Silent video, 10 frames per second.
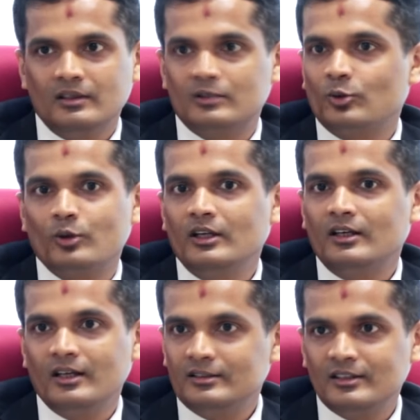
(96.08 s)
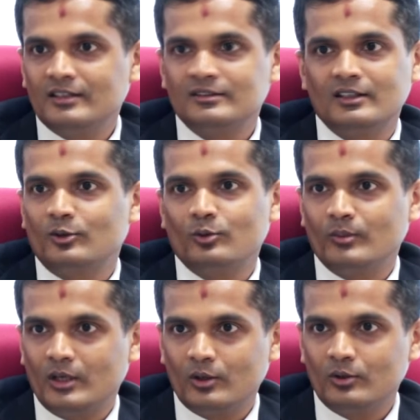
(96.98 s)
it's only laziness that you
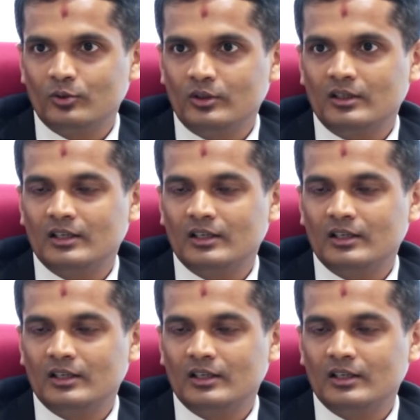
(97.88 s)
may not do it.